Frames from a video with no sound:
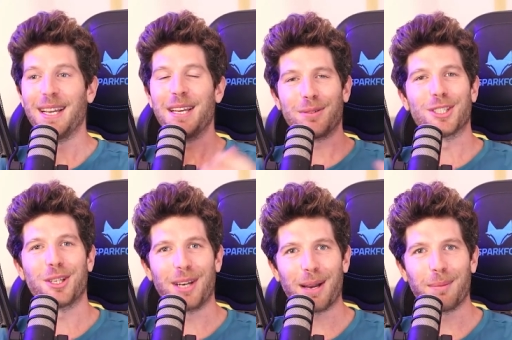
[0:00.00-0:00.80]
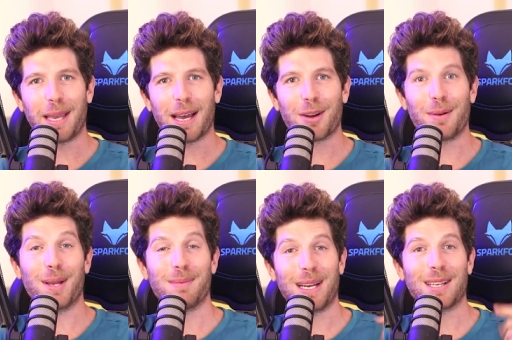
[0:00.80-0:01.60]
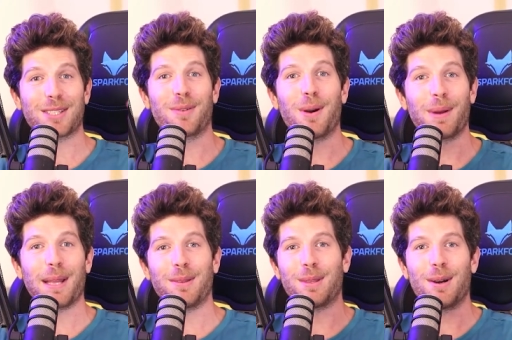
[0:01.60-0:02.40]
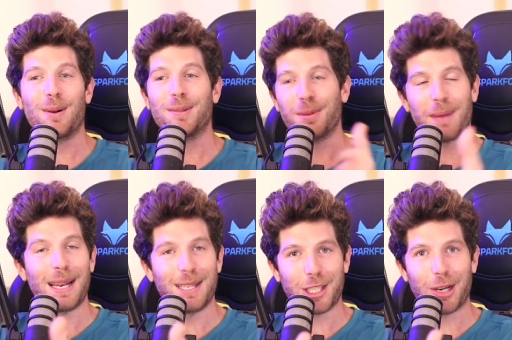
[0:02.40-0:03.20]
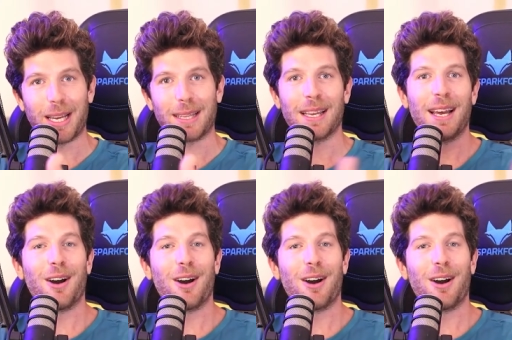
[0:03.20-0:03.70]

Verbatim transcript: It will sure help the algorithm and us grow and get to those who might enjoy it.